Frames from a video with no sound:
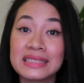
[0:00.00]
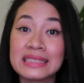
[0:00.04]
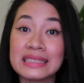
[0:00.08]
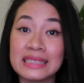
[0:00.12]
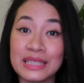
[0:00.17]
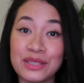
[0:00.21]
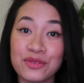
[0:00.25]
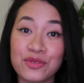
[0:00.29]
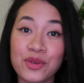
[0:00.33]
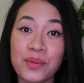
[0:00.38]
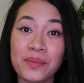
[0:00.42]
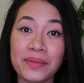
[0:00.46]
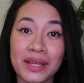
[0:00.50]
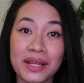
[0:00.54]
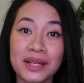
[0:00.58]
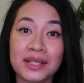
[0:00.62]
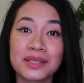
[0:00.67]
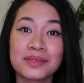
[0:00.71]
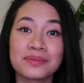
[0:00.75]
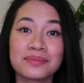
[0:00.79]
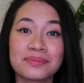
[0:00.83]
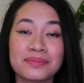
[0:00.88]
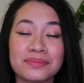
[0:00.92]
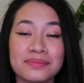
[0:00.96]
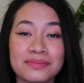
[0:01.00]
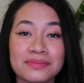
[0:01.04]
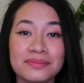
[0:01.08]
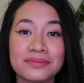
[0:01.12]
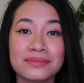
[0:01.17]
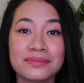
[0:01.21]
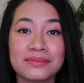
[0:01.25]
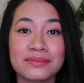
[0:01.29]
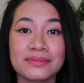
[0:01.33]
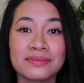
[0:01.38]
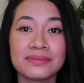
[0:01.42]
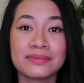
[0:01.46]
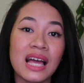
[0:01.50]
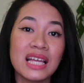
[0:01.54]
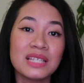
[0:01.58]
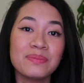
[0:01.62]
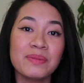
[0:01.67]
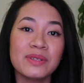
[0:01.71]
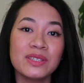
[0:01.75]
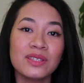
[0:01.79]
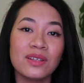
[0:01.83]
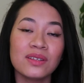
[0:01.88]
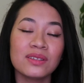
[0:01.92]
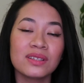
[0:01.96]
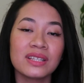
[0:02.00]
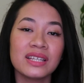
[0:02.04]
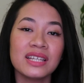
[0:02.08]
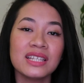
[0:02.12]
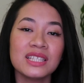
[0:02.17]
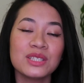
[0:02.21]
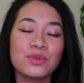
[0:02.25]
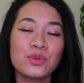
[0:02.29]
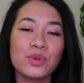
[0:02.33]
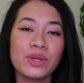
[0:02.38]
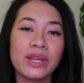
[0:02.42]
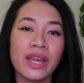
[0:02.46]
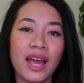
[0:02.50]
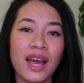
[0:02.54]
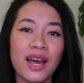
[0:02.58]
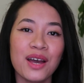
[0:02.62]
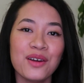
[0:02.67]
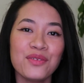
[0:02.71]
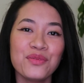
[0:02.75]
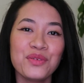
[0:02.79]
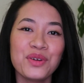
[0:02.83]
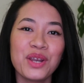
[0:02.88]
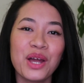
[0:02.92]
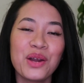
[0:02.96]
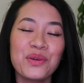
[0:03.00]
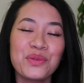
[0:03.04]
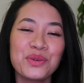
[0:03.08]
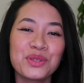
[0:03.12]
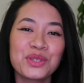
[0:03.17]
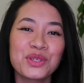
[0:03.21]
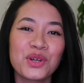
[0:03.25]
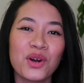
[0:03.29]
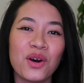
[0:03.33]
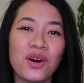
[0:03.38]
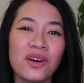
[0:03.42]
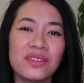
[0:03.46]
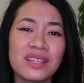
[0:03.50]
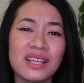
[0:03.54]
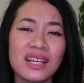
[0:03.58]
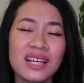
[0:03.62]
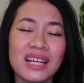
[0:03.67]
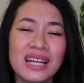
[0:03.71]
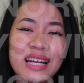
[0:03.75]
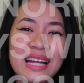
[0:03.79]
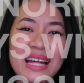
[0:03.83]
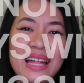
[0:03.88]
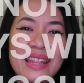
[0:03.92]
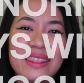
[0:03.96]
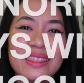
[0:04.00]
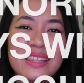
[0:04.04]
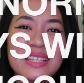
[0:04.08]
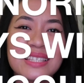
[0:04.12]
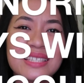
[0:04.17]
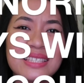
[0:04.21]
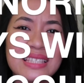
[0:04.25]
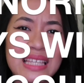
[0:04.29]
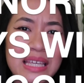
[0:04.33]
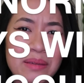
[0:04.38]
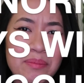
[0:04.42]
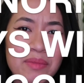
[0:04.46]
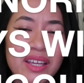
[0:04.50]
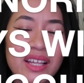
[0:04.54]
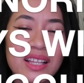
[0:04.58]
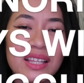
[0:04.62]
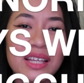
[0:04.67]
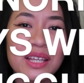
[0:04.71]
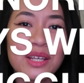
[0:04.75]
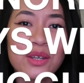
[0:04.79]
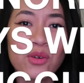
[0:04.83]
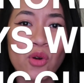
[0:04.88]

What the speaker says: See from there. Last but not least, we have what I would call the seemingly